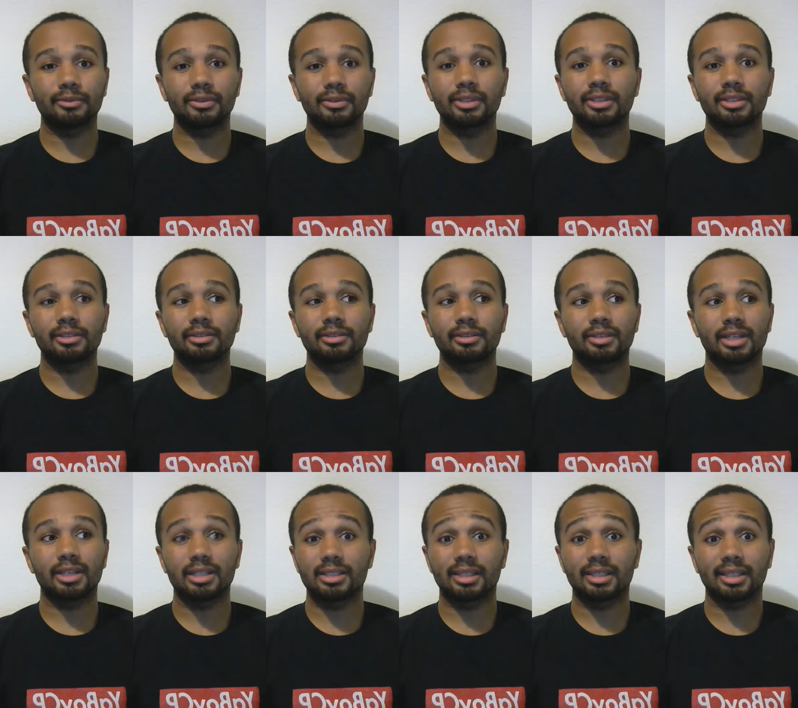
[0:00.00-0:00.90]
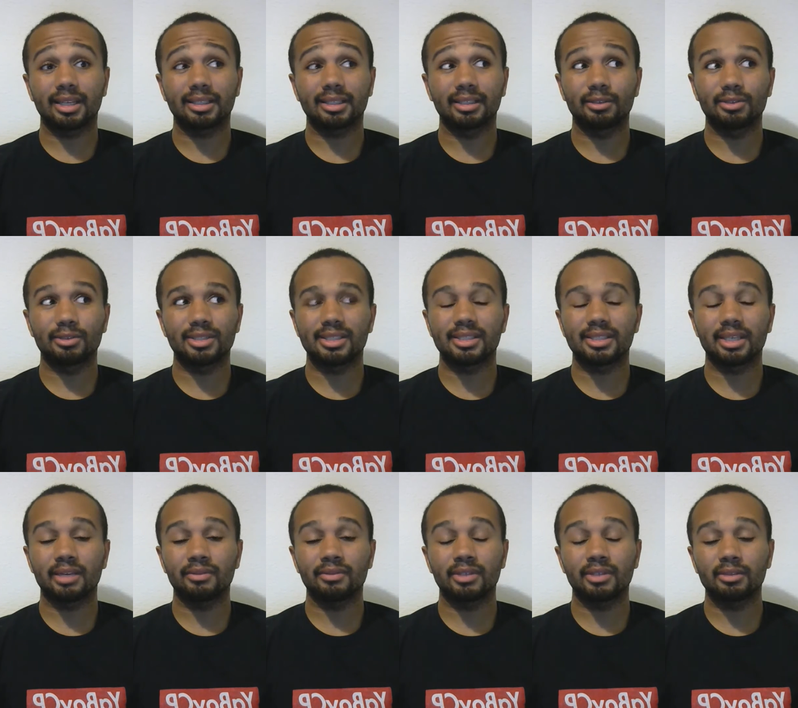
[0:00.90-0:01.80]
and then because like I think it was the
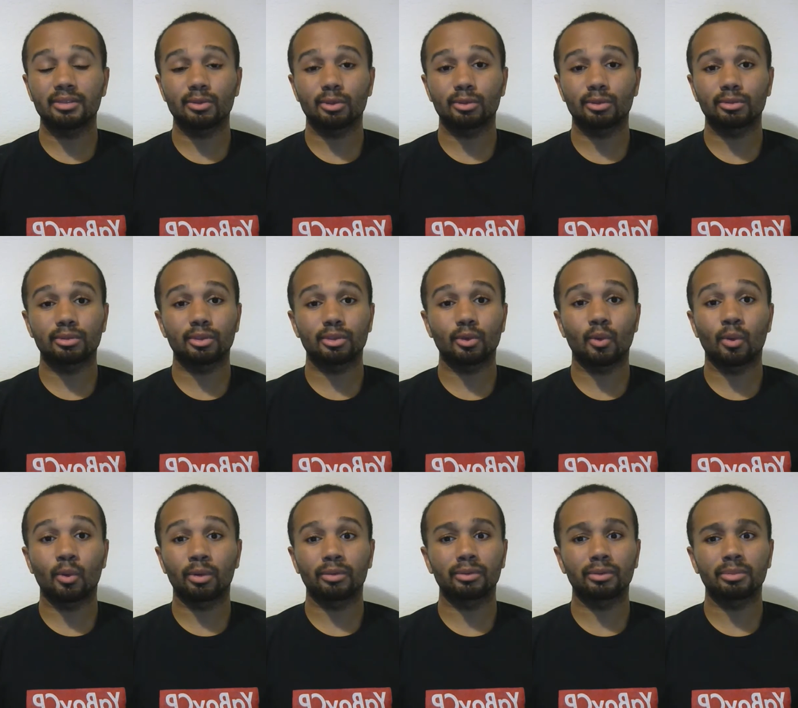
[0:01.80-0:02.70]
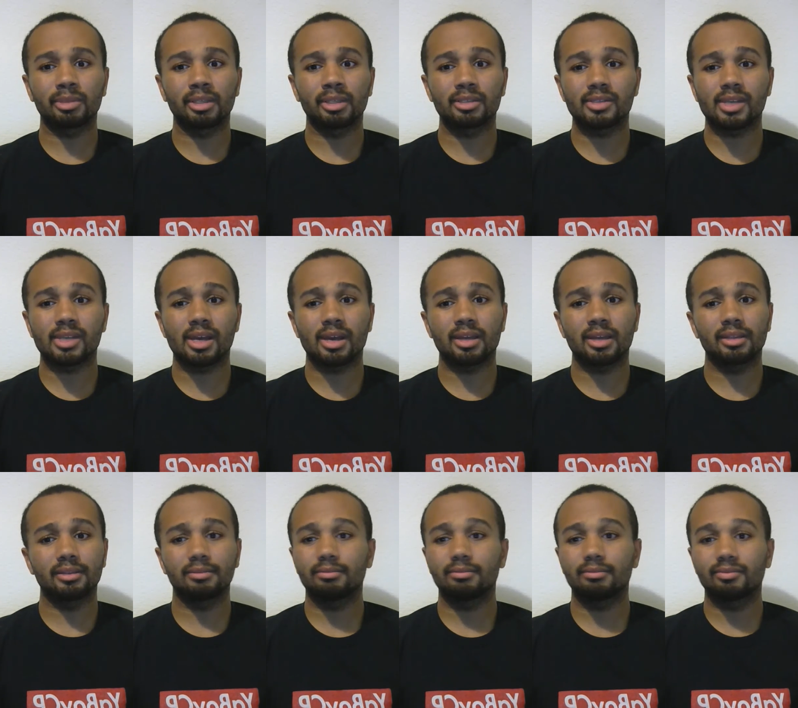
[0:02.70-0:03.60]
safety or the corner from the other side.
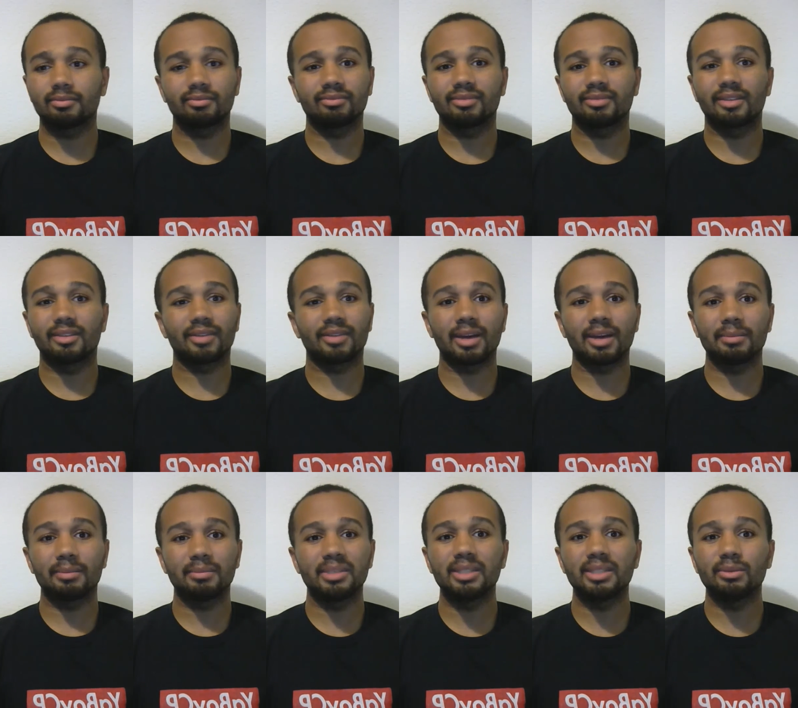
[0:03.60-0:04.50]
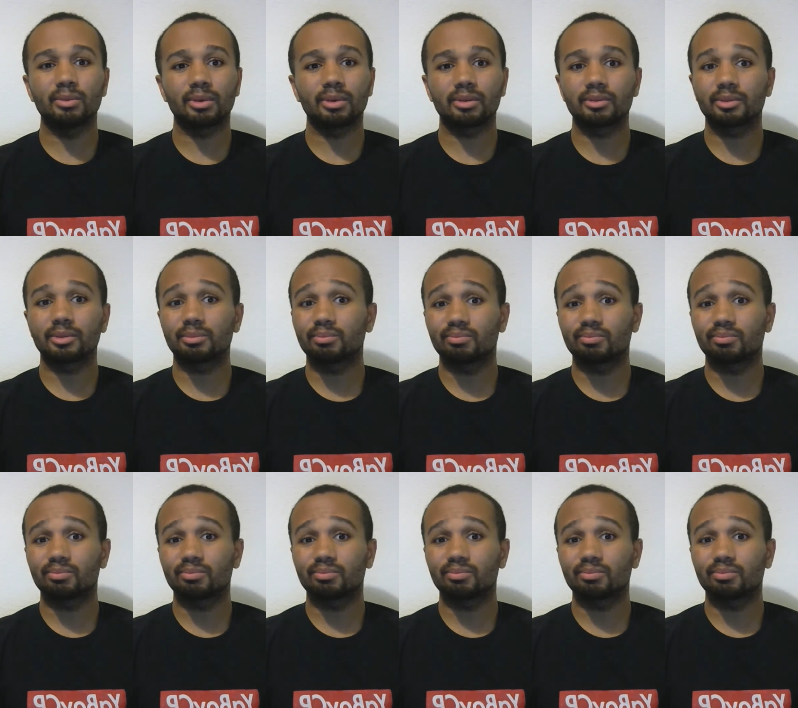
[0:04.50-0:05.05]
If I had beaten one of them,